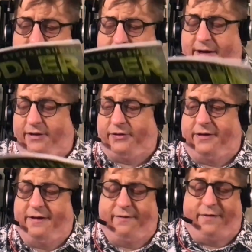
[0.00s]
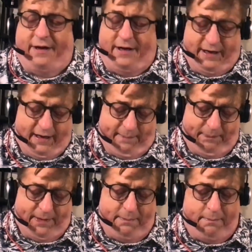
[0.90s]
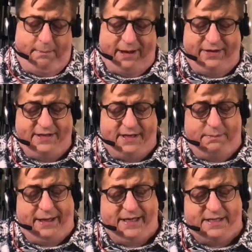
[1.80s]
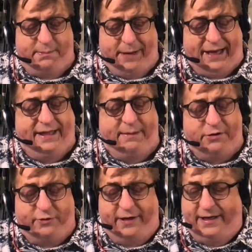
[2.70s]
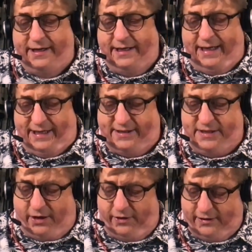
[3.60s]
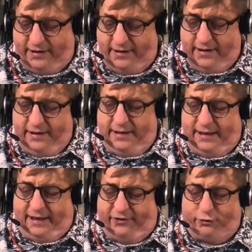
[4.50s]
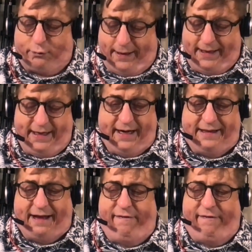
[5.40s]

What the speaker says: alternative methods and means to make the imagery. It's dark, it's gritty, and that